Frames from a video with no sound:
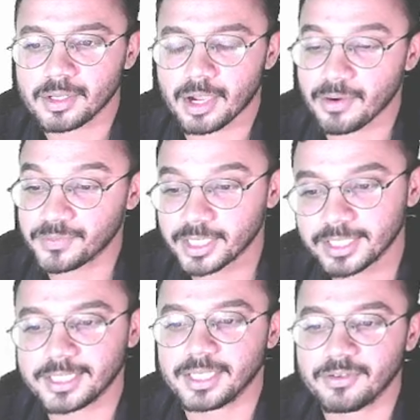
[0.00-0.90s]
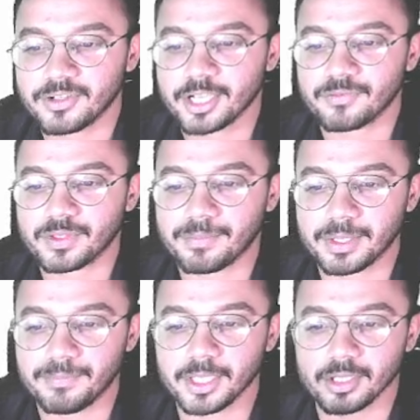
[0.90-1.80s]
after the delivery of the
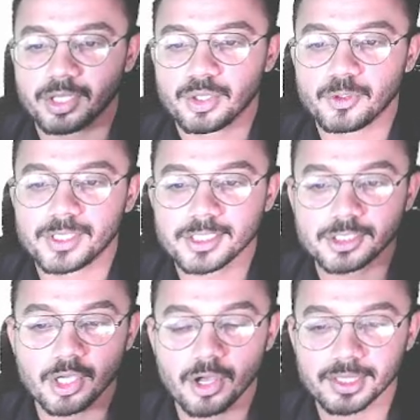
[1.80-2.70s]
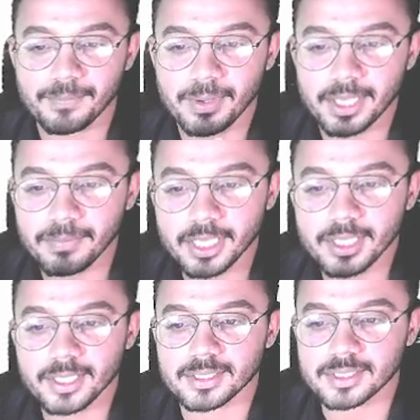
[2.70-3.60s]
baby, you just saw the baby
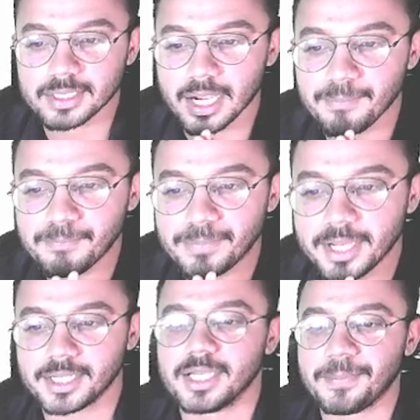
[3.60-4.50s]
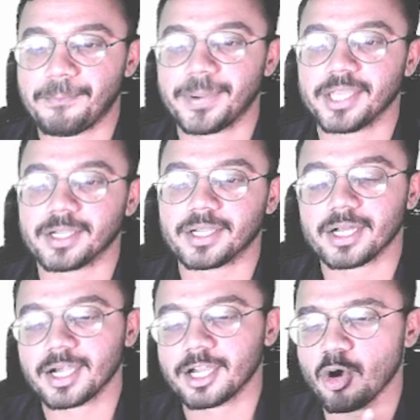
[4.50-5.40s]
is completely pink
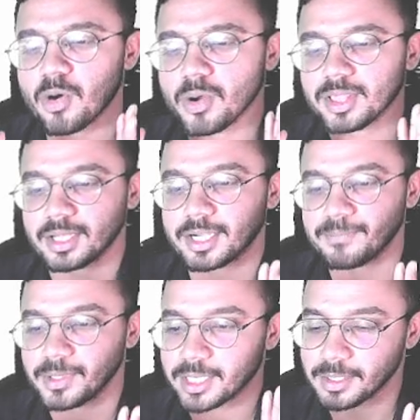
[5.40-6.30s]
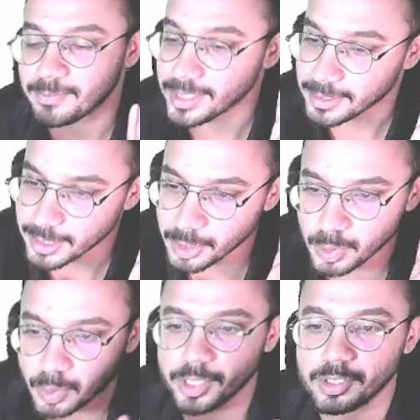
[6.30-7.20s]
and all the completely pink, then you
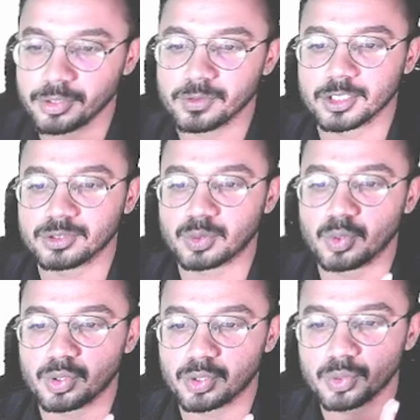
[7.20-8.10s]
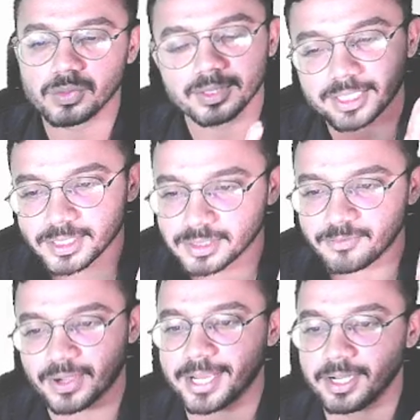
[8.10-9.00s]
are going to give the score 2, that is
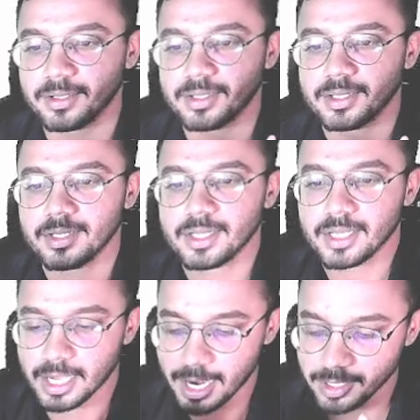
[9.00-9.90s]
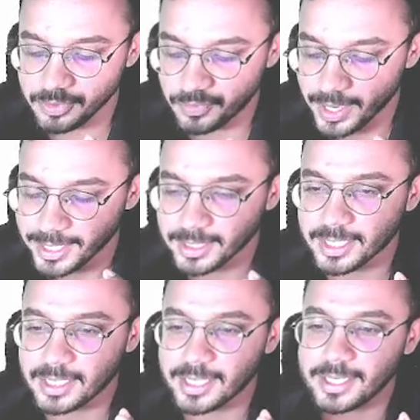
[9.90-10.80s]
fine. And you find
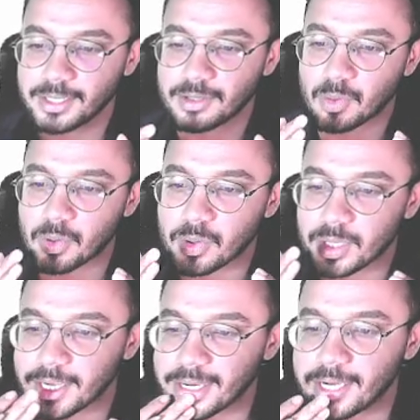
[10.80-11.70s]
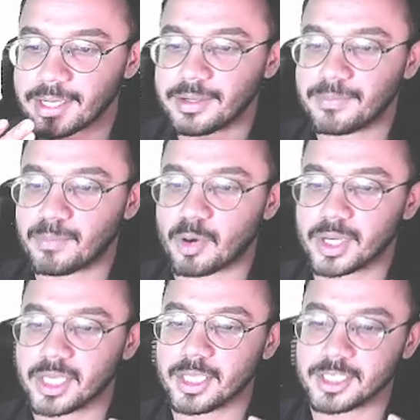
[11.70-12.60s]
that like whole head,
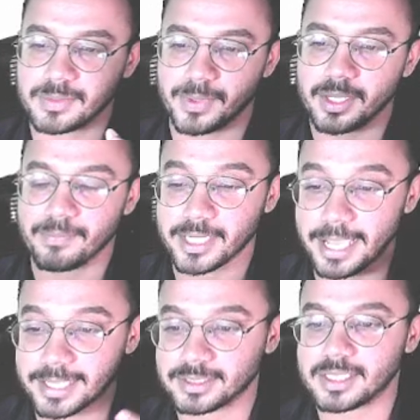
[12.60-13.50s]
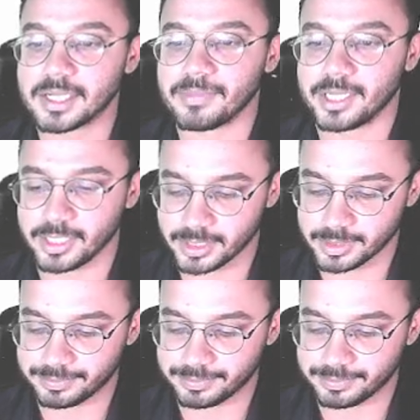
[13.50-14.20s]
body is pink, but extremities,